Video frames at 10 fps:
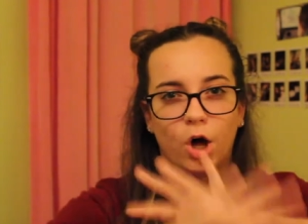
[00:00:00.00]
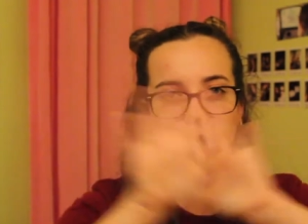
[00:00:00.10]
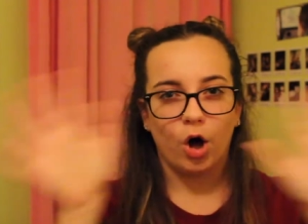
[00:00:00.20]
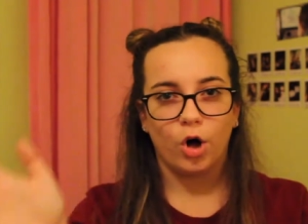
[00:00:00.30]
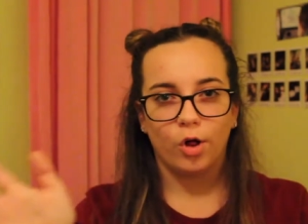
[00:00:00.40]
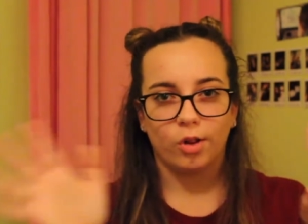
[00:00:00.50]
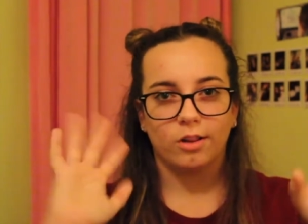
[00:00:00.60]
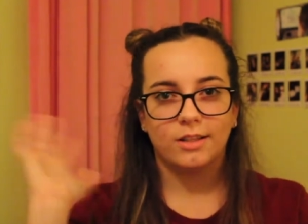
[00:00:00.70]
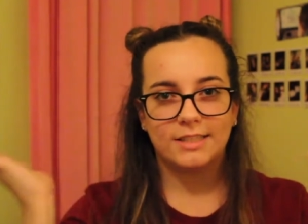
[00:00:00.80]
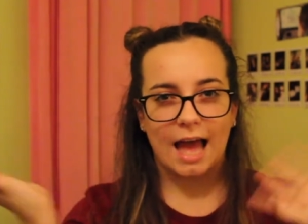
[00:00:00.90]

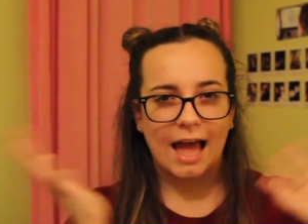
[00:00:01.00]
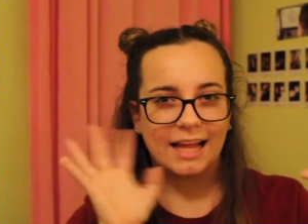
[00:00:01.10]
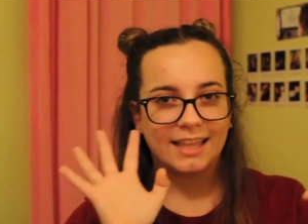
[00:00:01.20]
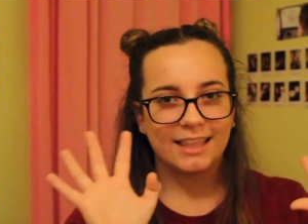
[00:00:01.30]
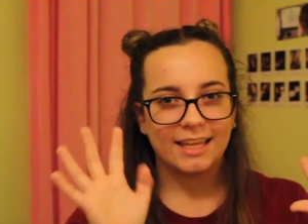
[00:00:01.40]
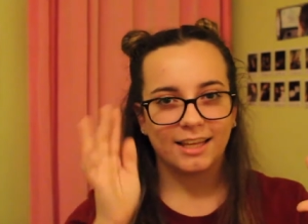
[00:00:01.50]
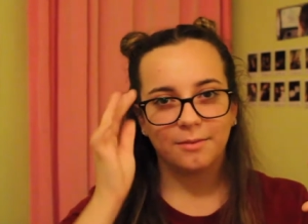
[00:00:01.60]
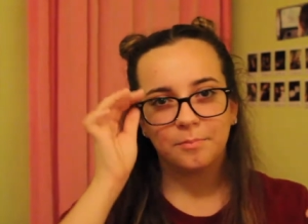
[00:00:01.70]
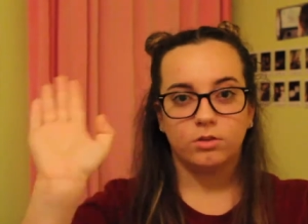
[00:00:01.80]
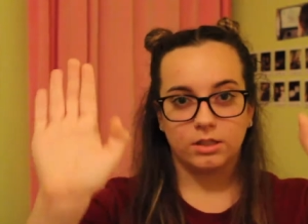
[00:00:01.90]
haul tag
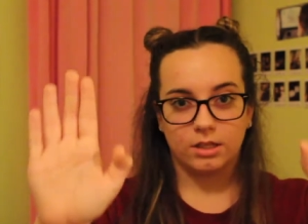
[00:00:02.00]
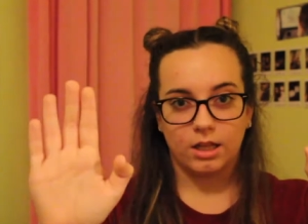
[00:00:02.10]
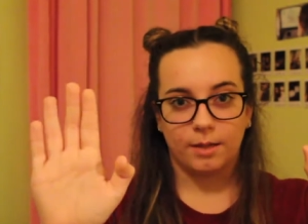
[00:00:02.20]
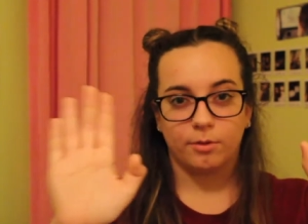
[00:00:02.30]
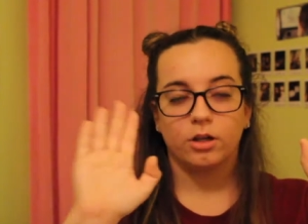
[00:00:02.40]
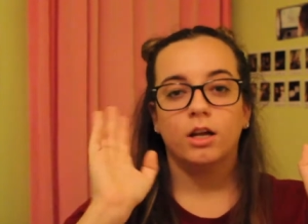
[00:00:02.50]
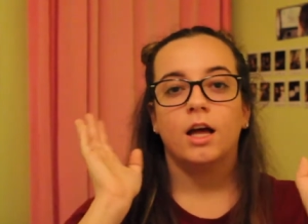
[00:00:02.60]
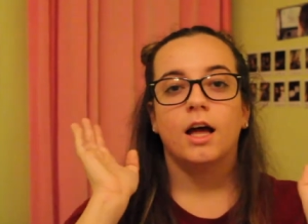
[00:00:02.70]
thing. A disclaimer.